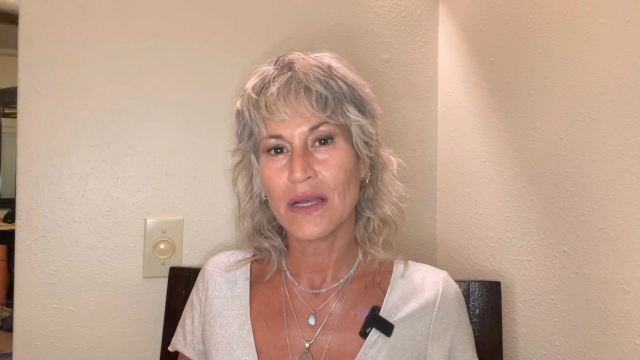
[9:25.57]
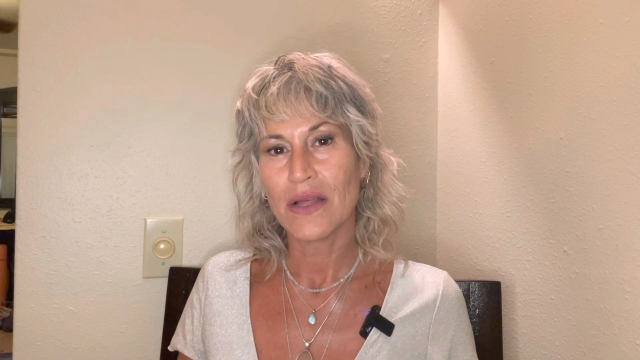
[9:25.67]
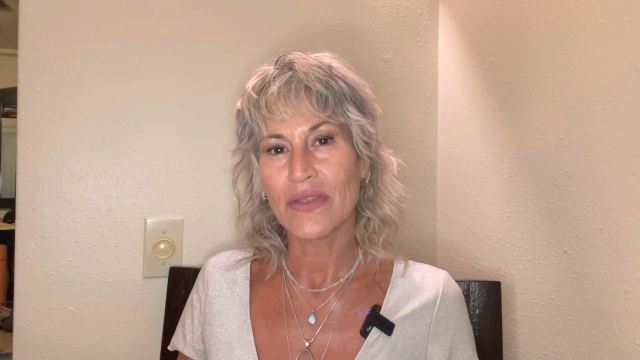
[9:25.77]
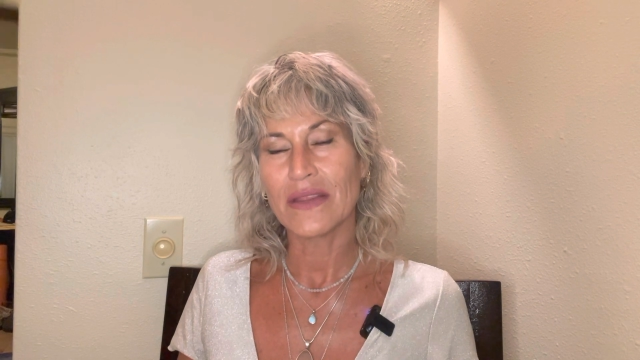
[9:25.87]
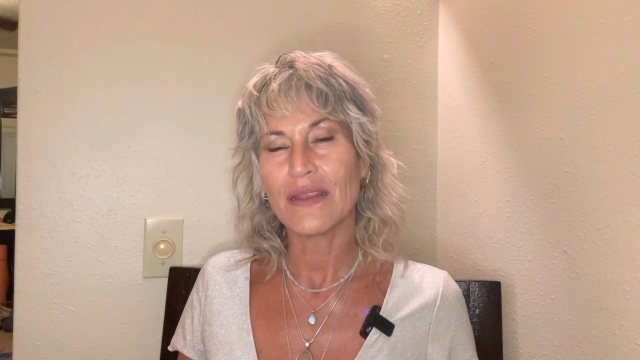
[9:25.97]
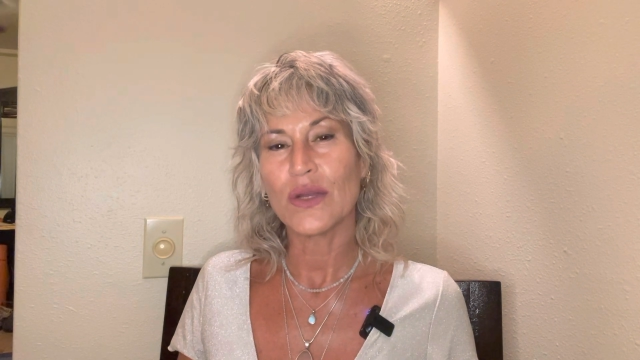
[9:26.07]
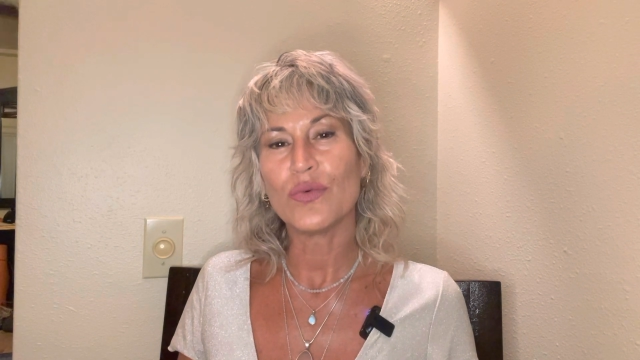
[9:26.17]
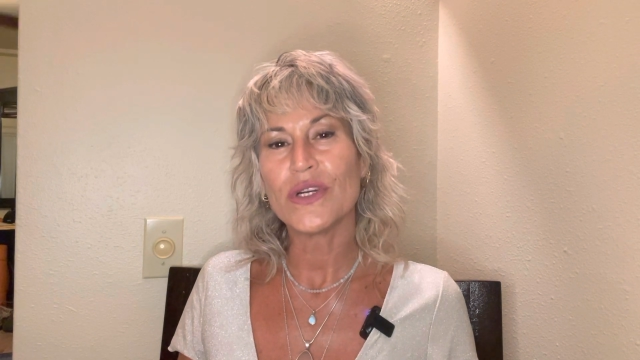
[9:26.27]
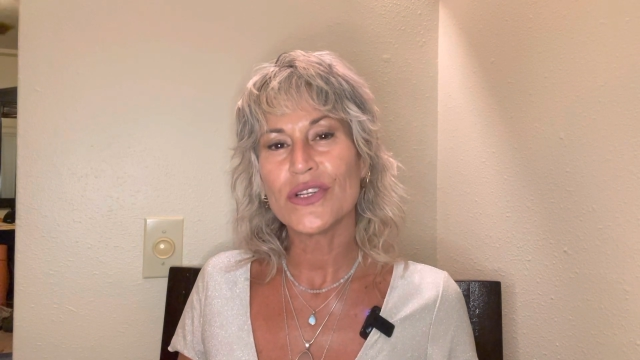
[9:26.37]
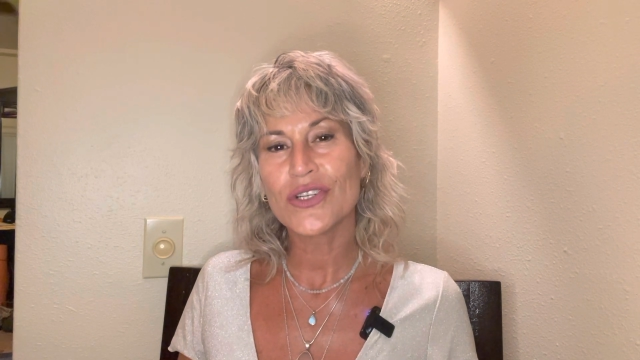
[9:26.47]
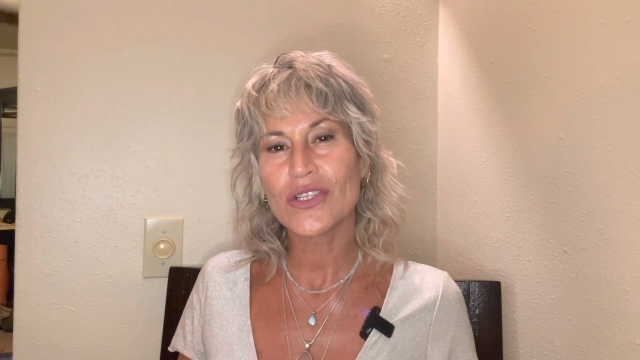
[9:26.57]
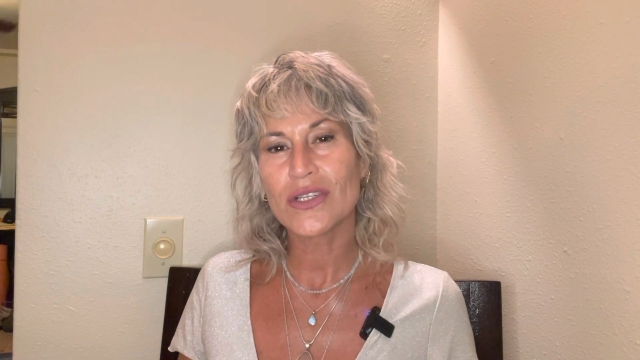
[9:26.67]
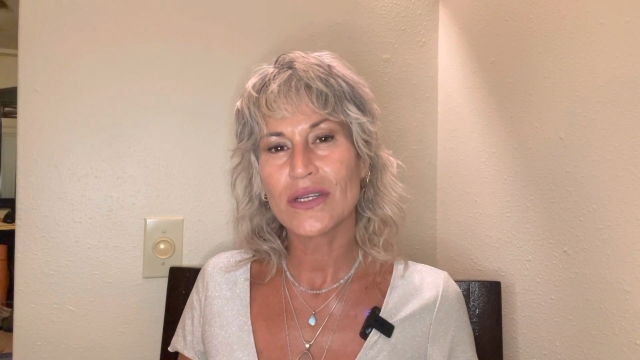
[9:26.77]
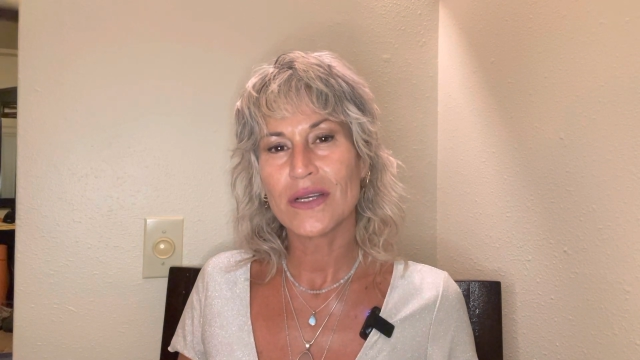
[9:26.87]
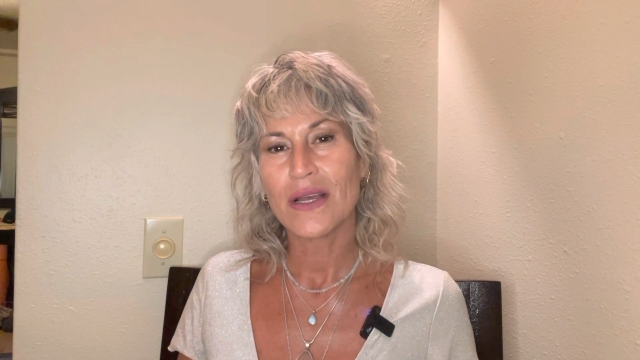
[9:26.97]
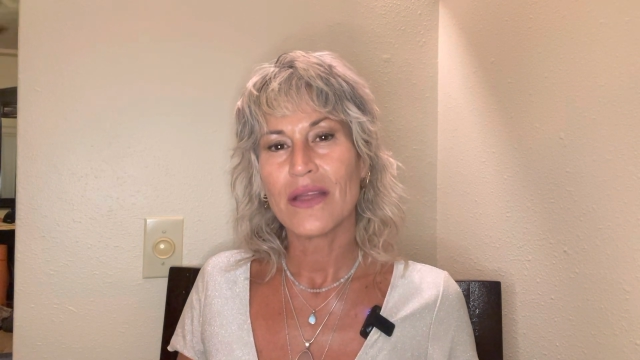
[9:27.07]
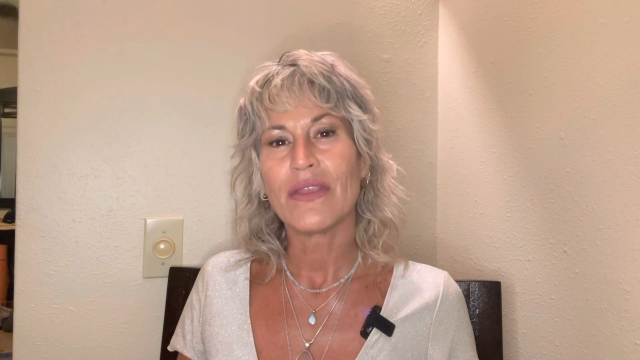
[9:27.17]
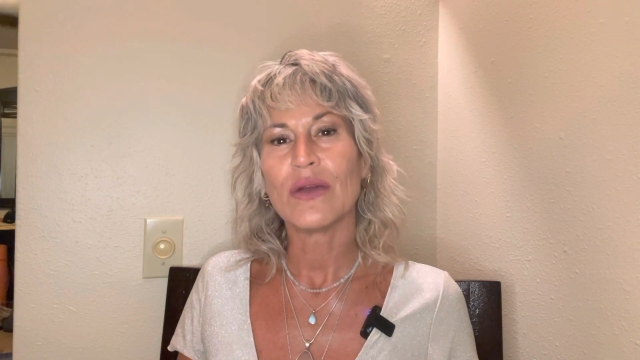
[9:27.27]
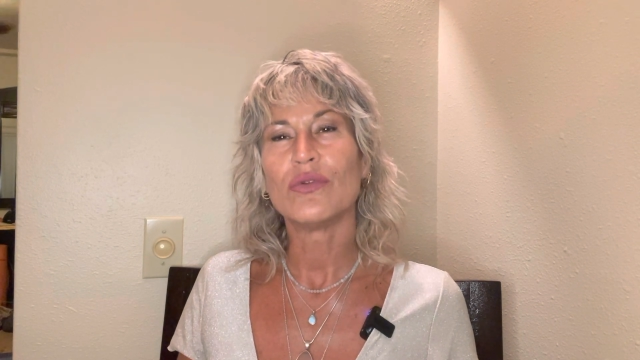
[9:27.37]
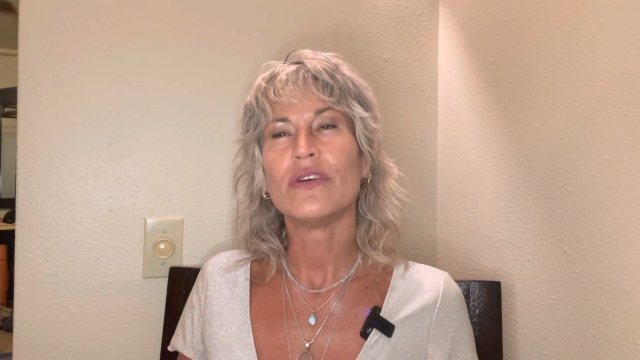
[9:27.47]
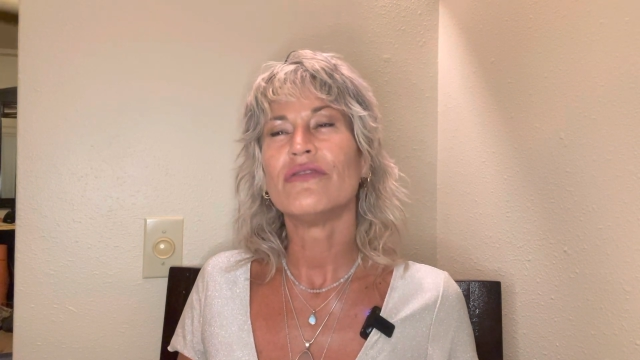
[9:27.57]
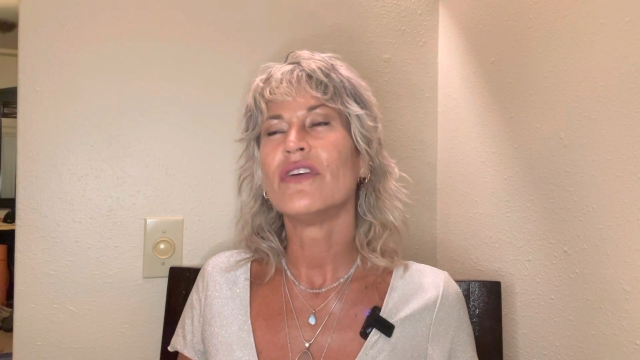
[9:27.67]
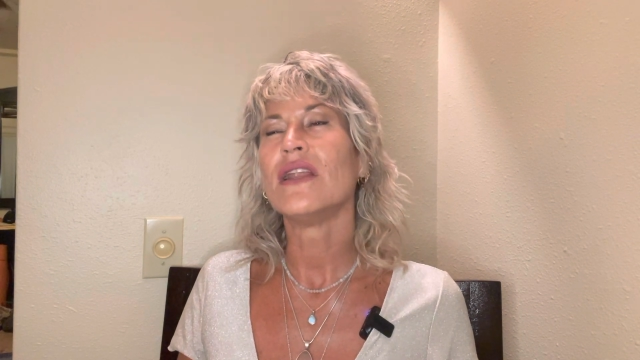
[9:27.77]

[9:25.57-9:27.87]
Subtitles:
that they wished they would have